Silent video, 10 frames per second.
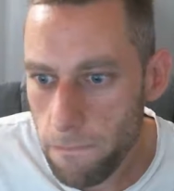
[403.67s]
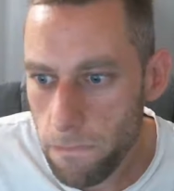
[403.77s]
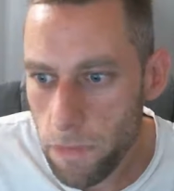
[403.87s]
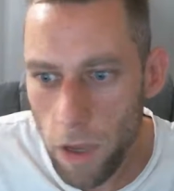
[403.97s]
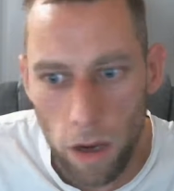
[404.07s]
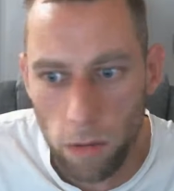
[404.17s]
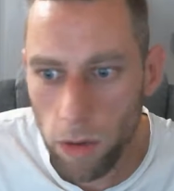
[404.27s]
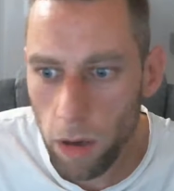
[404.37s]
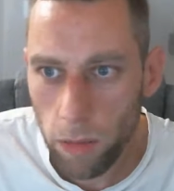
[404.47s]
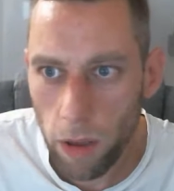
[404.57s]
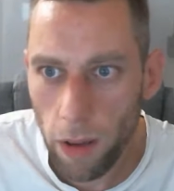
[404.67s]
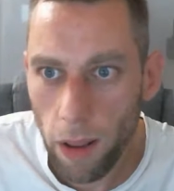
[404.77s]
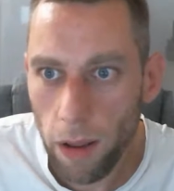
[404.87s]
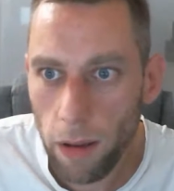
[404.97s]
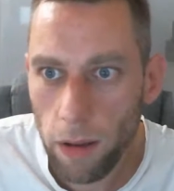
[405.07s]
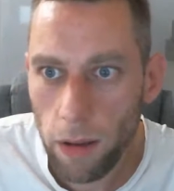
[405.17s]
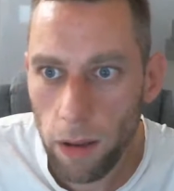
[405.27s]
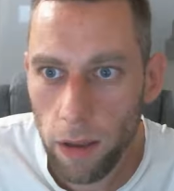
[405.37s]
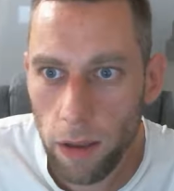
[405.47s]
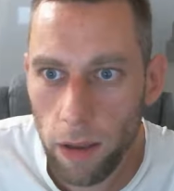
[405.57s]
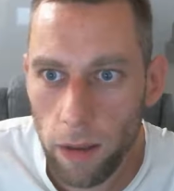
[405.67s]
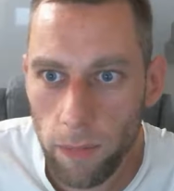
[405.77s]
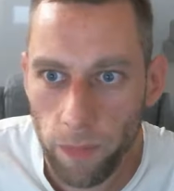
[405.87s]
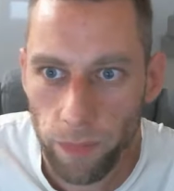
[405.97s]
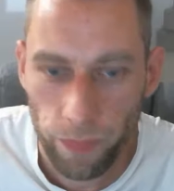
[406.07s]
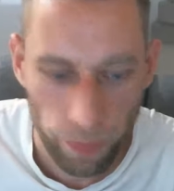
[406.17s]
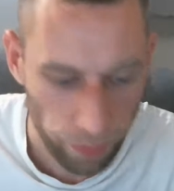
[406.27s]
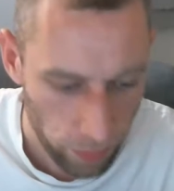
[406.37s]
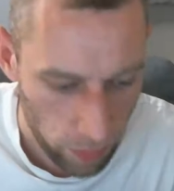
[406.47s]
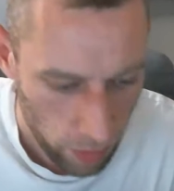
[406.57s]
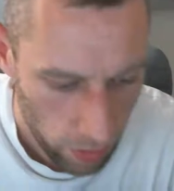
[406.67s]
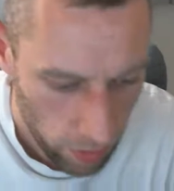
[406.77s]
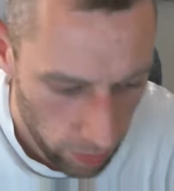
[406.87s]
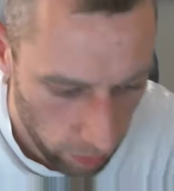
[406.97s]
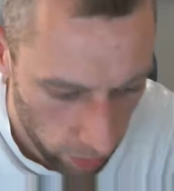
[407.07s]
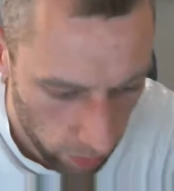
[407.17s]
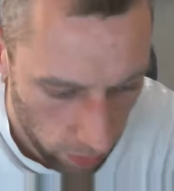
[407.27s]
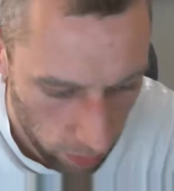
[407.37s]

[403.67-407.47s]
No, not that. Let me have a look.